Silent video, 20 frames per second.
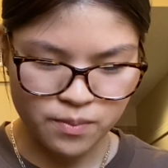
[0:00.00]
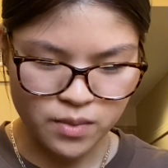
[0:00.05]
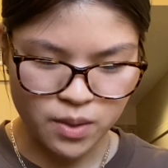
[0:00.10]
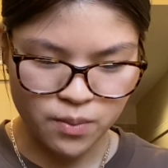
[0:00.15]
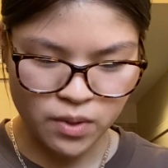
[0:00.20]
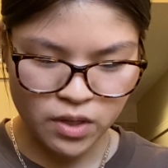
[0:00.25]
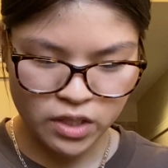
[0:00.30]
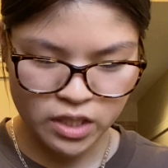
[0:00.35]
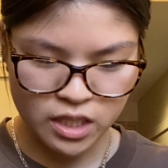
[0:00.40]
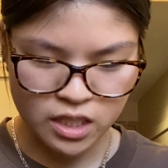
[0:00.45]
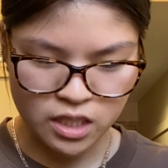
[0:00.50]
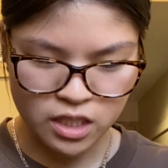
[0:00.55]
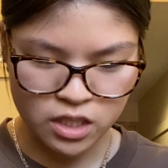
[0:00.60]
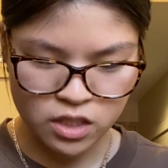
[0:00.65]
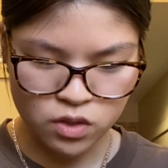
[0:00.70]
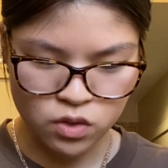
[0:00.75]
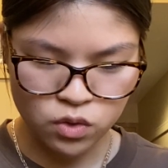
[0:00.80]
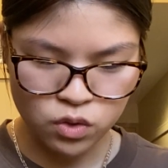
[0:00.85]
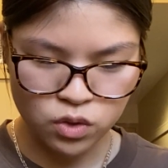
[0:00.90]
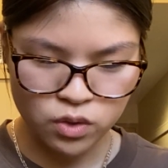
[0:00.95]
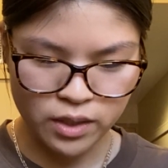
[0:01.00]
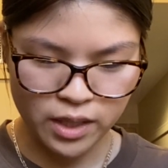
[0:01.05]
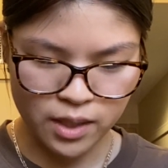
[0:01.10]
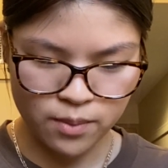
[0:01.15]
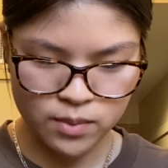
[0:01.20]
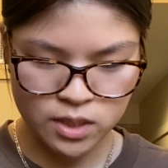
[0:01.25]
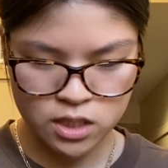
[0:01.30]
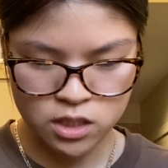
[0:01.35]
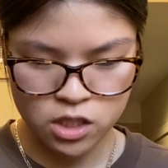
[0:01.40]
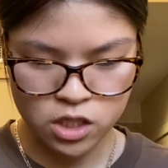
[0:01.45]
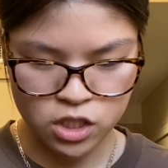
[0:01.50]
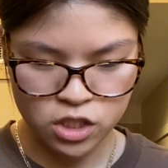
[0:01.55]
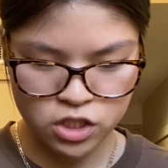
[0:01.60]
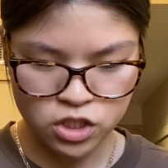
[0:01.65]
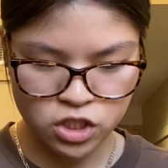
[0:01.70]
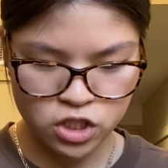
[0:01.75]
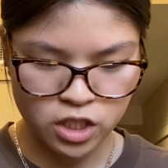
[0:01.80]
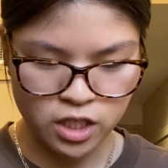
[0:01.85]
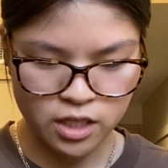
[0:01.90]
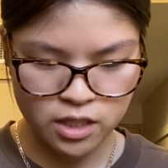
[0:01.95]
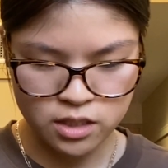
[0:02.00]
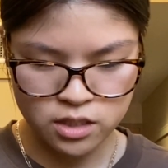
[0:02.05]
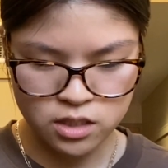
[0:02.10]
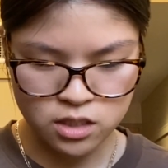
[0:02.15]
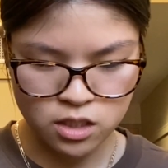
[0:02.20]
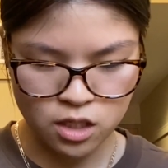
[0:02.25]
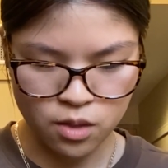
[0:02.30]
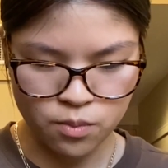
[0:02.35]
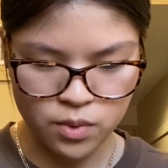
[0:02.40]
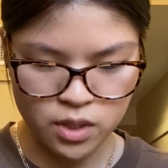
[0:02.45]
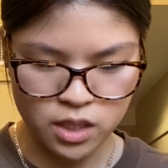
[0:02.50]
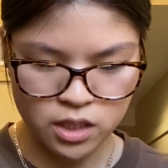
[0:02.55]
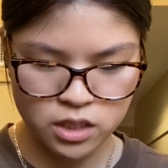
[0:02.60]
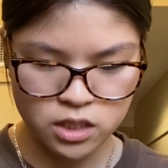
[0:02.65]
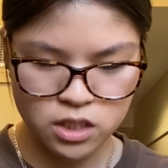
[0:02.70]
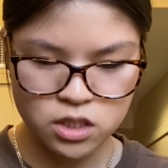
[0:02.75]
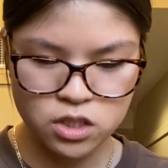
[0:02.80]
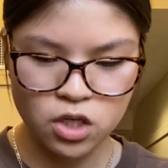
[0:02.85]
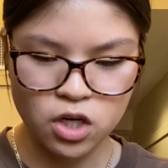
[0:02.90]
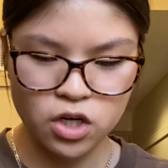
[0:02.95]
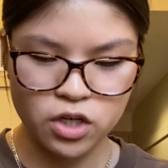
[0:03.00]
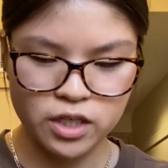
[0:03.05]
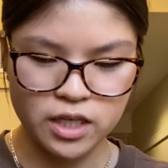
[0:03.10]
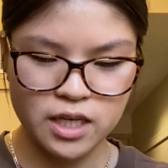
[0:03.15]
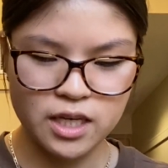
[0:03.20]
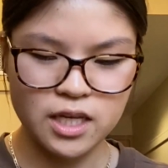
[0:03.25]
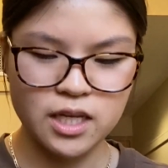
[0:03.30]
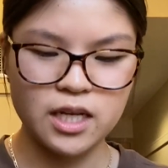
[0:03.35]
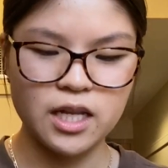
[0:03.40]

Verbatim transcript: American Eagle, Amazon, Shein, Starbucks, Target,